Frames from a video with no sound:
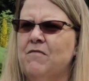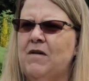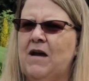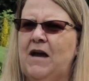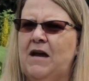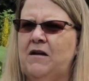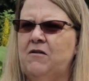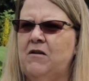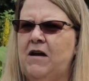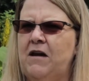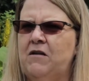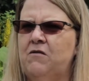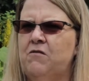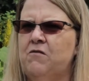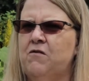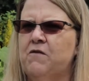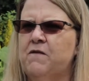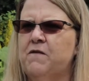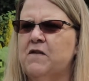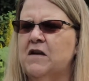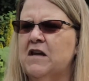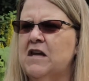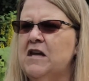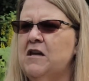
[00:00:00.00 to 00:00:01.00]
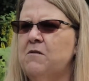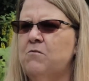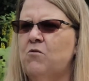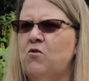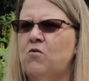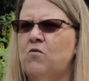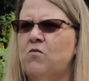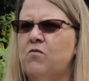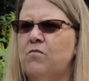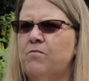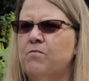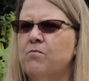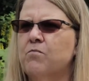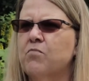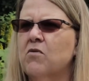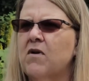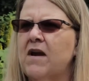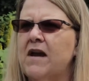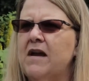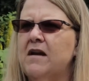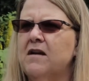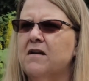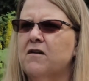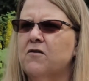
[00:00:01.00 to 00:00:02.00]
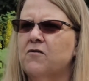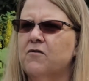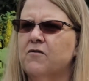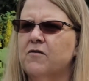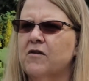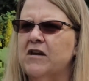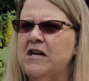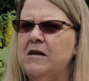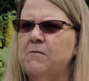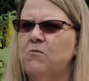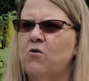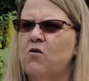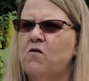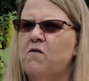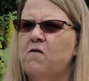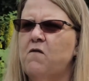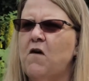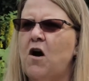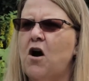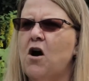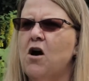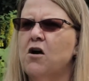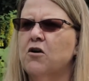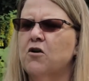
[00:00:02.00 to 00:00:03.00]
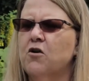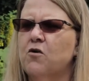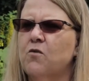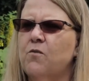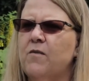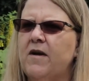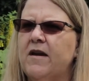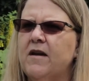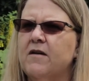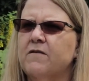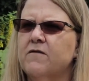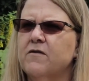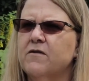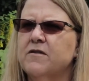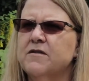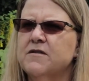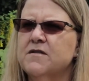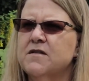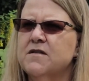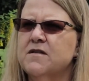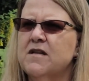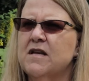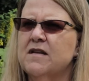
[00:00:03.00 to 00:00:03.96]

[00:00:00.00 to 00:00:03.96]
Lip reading: I don't know if the chemo brain or chemo fog or whatever